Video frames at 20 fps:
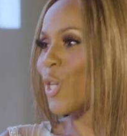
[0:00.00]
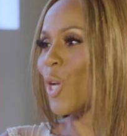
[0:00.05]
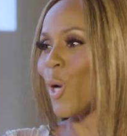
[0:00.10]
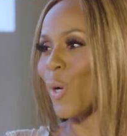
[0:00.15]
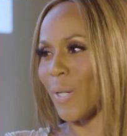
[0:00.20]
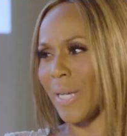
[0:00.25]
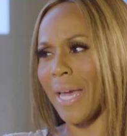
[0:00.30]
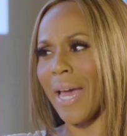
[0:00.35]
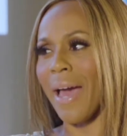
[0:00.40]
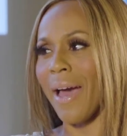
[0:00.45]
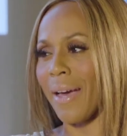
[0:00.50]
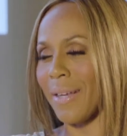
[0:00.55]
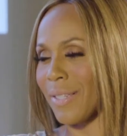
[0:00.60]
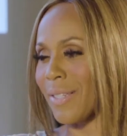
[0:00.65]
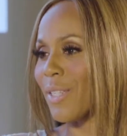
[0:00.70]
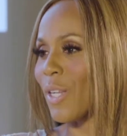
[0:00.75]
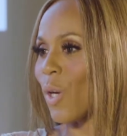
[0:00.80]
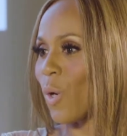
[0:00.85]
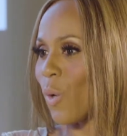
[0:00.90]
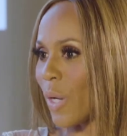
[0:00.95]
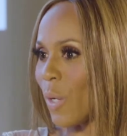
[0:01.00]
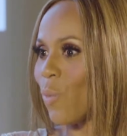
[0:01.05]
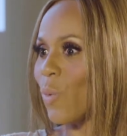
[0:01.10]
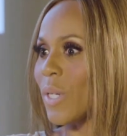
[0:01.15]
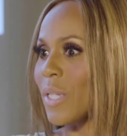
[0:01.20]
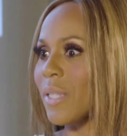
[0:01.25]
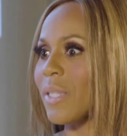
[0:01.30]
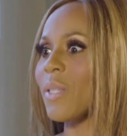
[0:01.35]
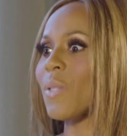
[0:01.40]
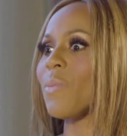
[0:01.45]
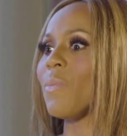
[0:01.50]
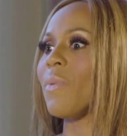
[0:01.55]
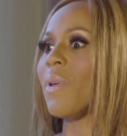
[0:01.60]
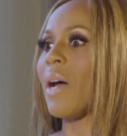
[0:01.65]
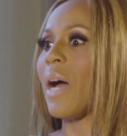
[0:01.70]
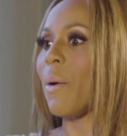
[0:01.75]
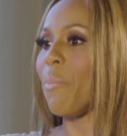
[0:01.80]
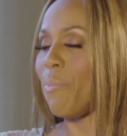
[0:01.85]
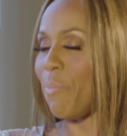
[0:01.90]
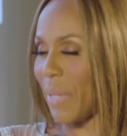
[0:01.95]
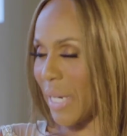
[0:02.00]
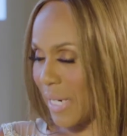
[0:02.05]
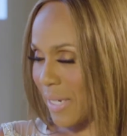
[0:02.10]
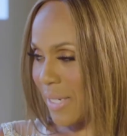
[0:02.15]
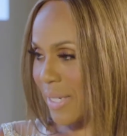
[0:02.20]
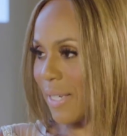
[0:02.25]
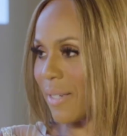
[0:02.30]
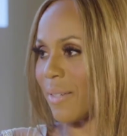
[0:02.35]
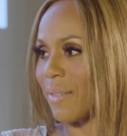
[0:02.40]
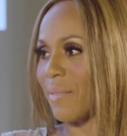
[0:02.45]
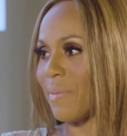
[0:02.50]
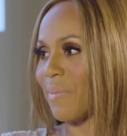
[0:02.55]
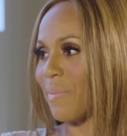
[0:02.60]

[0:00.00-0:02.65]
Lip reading: Yeah. So it was a big deal.